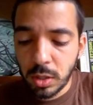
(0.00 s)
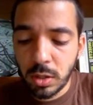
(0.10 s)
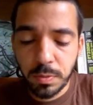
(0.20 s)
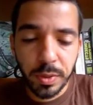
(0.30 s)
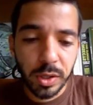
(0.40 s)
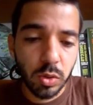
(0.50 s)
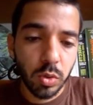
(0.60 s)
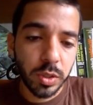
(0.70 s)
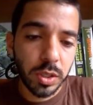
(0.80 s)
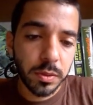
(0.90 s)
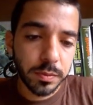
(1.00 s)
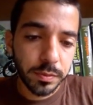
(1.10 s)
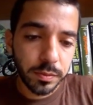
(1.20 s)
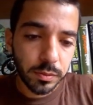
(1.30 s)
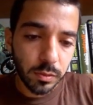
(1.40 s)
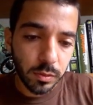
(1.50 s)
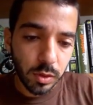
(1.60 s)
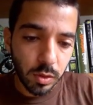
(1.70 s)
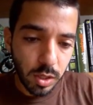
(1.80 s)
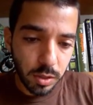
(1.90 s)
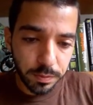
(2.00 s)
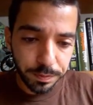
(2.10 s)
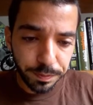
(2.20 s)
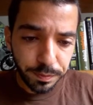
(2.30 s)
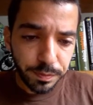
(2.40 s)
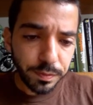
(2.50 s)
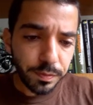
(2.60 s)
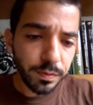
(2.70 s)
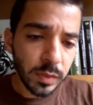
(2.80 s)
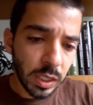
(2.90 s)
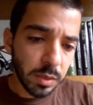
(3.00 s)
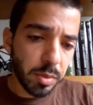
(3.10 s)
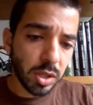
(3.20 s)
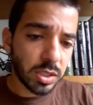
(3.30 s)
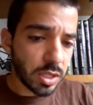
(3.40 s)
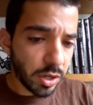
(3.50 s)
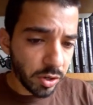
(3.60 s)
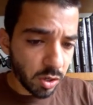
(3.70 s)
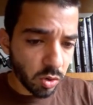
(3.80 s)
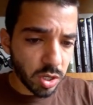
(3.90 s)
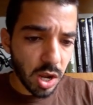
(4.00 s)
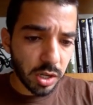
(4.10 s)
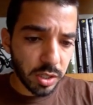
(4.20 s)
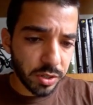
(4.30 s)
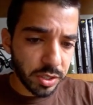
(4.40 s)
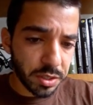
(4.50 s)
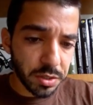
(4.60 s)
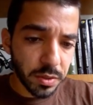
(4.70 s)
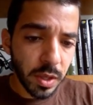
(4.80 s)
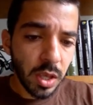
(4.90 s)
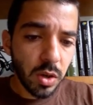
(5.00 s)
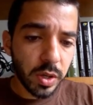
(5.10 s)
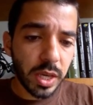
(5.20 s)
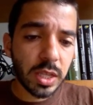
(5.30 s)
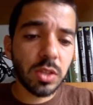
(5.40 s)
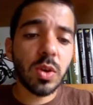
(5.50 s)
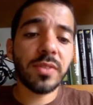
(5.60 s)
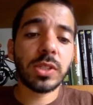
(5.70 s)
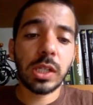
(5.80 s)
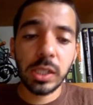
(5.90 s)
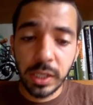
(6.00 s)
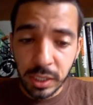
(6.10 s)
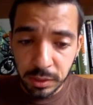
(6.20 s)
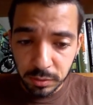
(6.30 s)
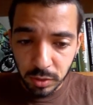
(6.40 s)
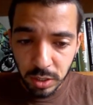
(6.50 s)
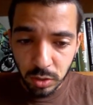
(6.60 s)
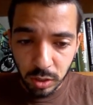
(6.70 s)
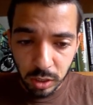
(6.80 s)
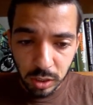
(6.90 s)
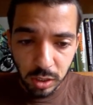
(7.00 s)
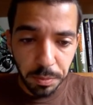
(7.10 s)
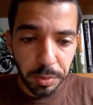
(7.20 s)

is pickerelweed. Okay. Pontidaria cordata, there it is. Okay, and then you have to click it, right? So I'm going to click on